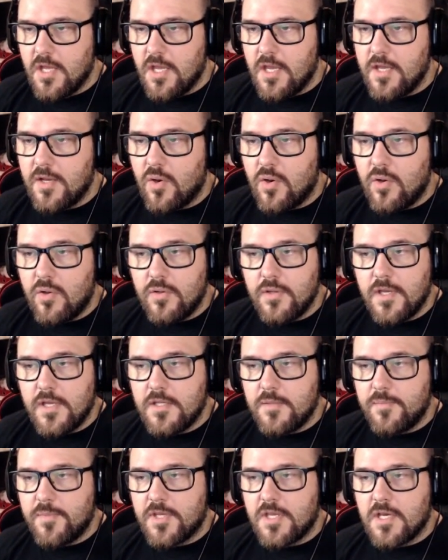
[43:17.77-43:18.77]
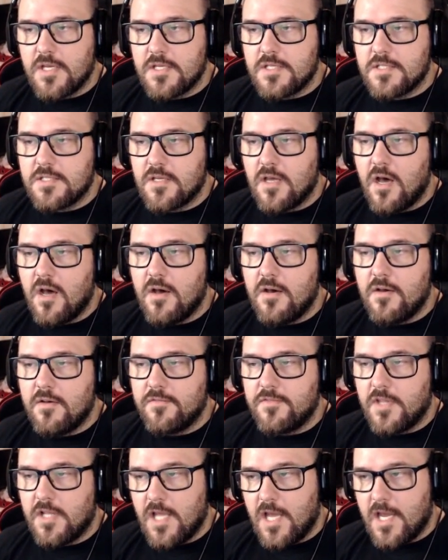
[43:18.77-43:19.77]
It all ended because
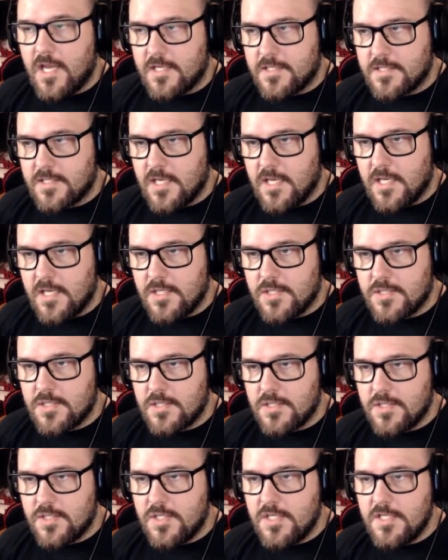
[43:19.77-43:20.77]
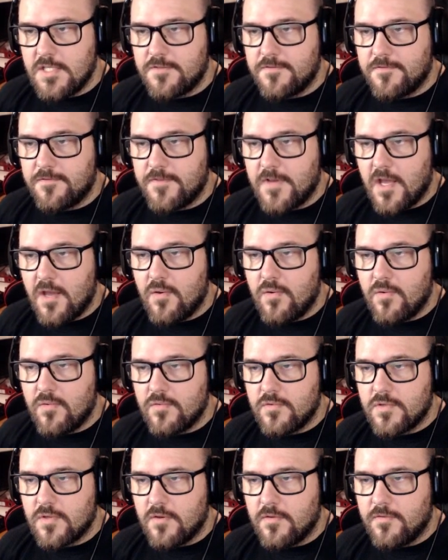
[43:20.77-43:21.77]
of the last case. She's
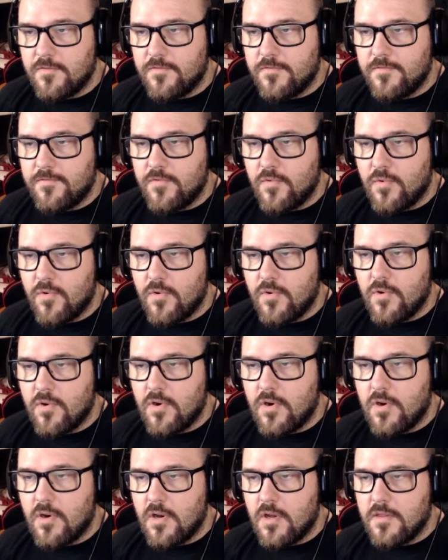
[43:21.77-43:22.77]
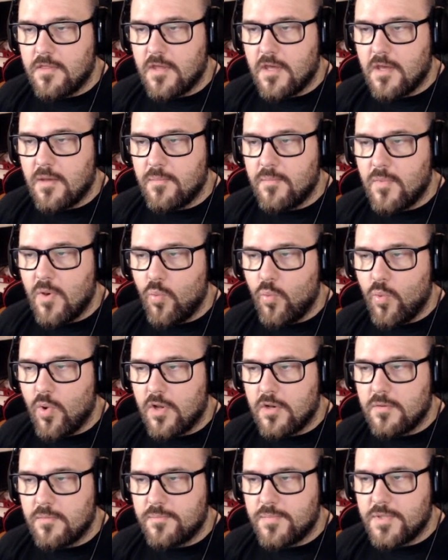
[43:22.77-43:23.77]
found for them
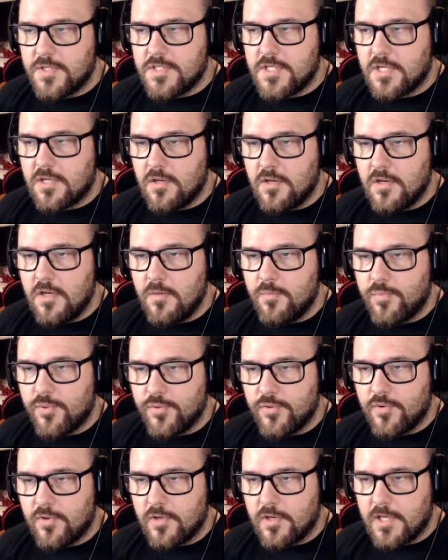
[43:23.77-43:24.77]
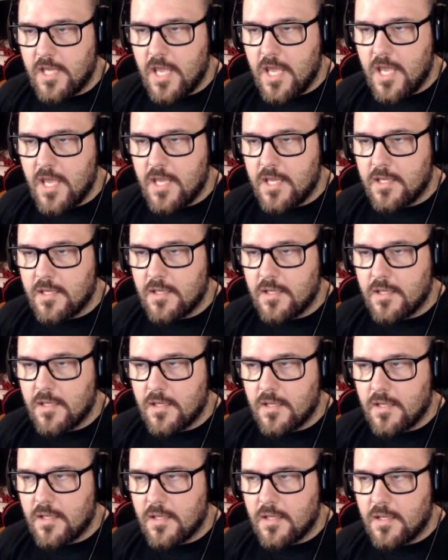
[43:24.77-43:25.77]
one particularly brutal gang,
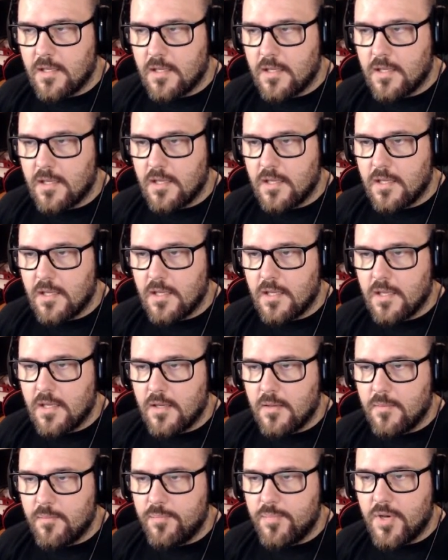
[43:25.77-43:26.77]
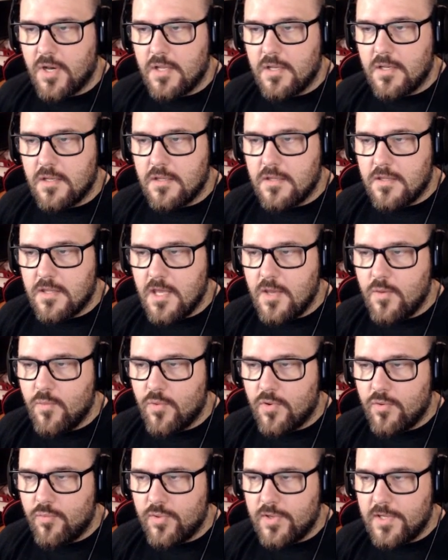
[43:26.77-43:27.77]
but they
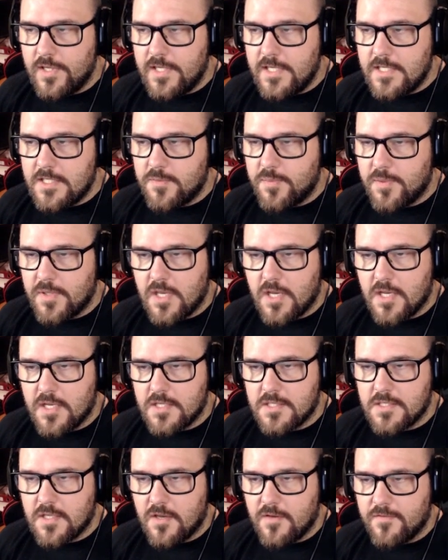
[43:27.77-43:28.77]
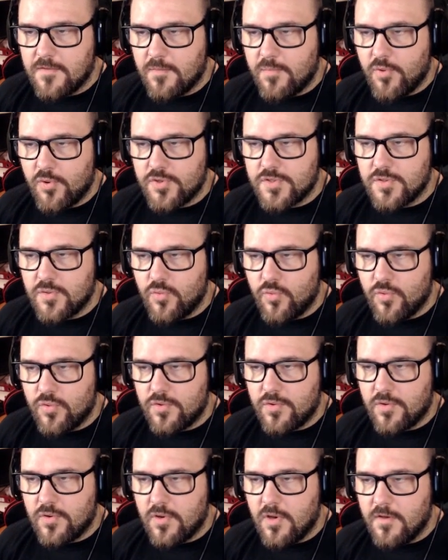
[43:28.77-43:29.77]
were released because of the personal
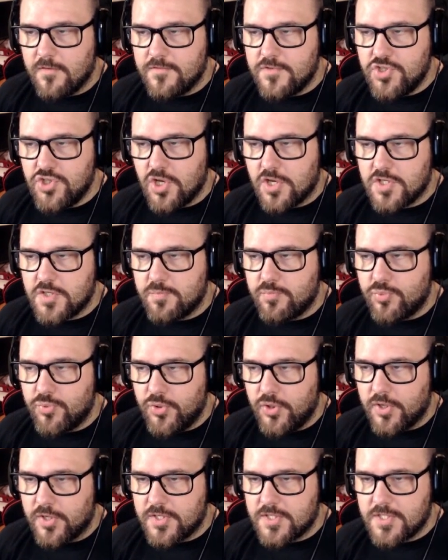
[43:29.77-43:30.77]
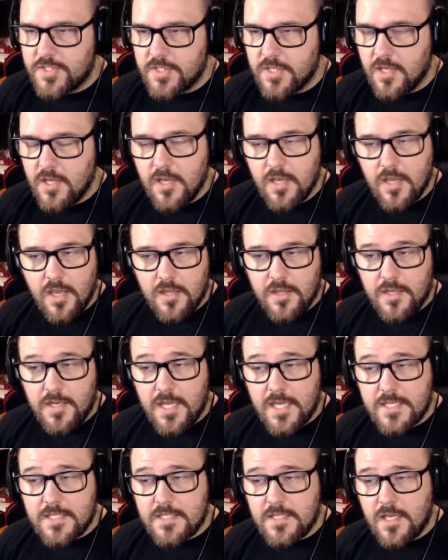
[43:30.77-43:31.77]
order of Judge Brooks. The
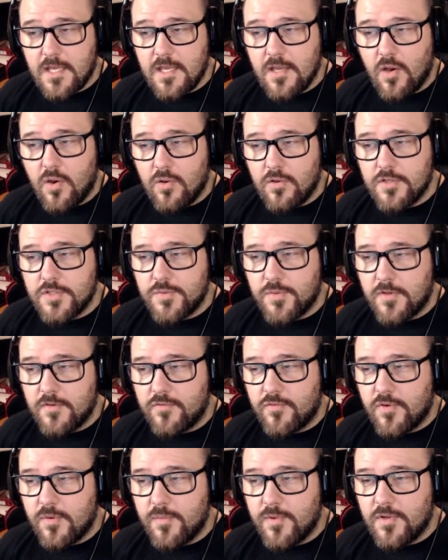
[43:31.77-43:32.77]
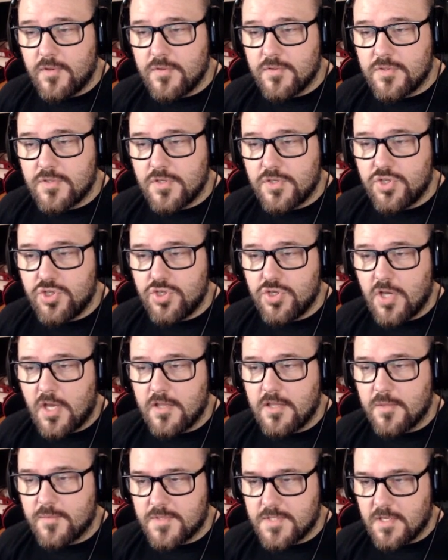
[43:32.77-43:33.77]
next day, all 12 criminals
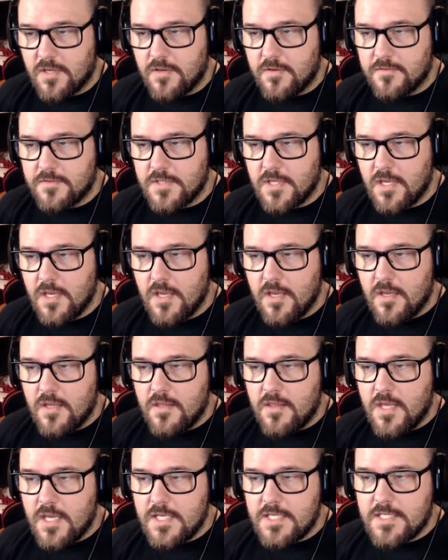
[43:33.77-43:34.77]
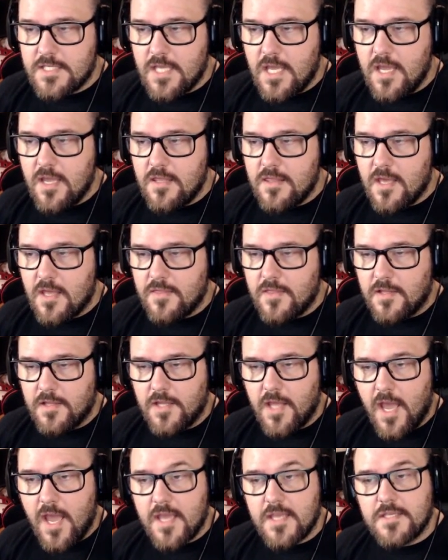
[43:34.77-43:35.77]
shot themselves. They say that the
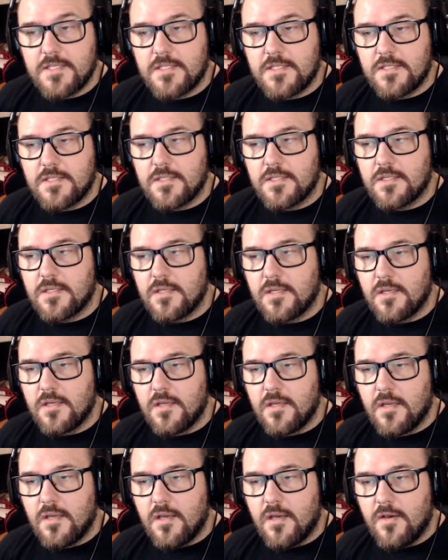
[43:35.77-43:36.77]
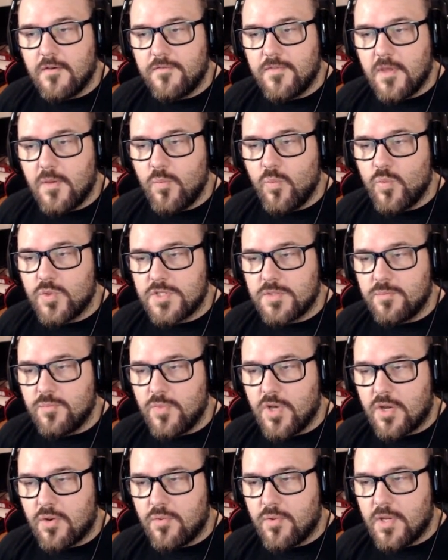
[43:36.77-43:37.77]
last of them was
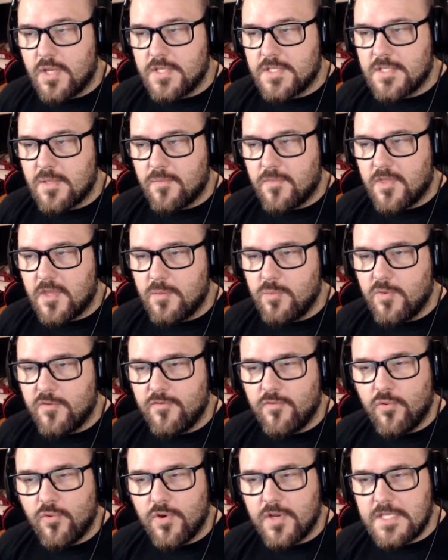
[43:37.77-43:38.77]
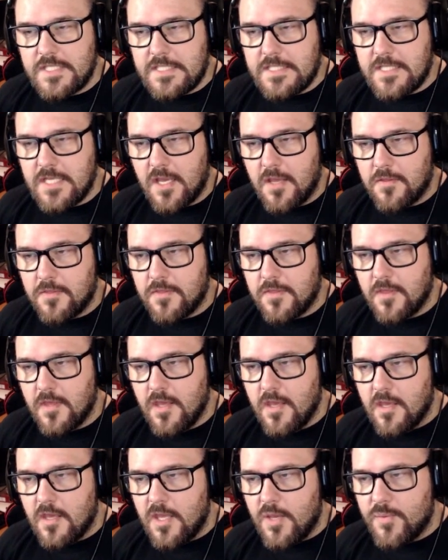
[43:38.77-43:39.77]
muttering something before his death.
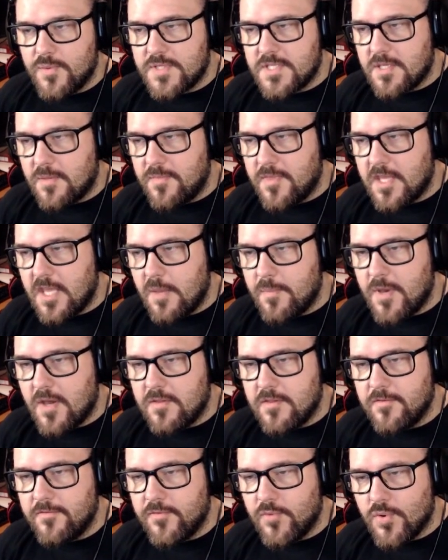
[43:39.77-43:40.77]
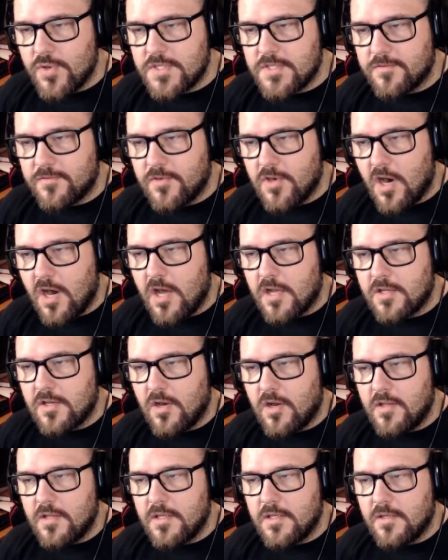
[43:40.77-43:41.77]
It was something about the voice of God
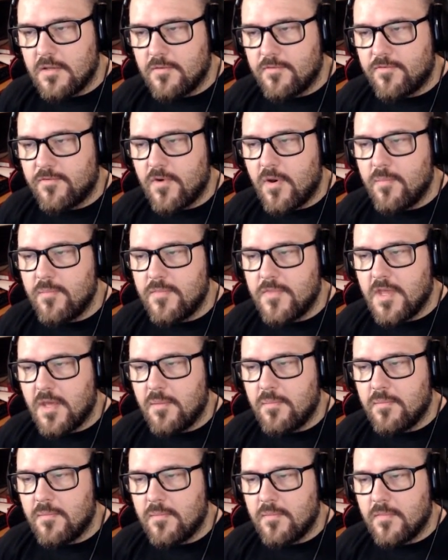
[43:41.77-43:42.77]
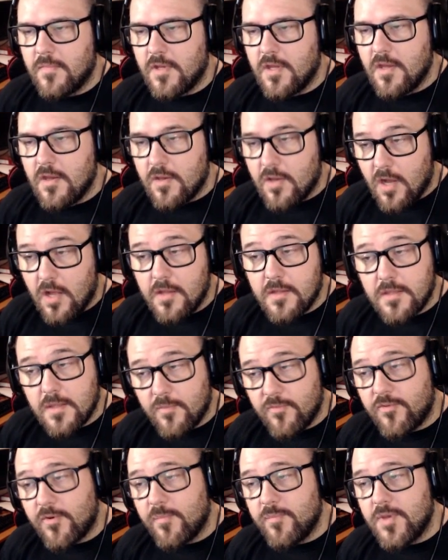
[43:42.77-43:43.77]
calling from them, calling
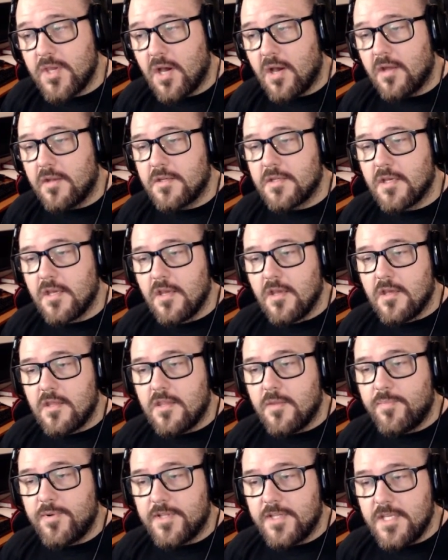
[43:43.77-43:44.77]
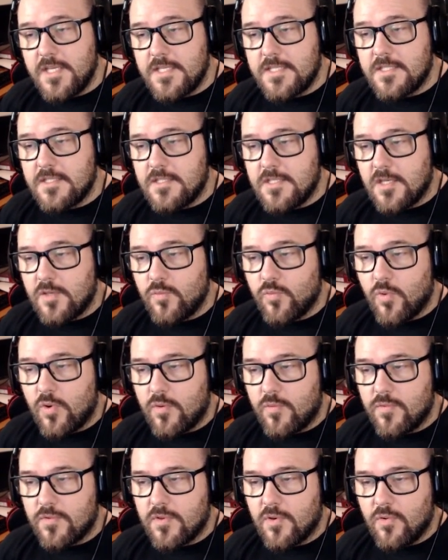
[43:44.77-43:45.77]
them from beyond. The police didn't
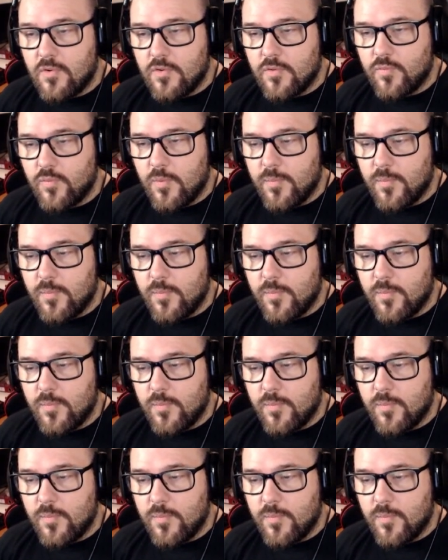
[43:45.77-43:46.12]
work with the old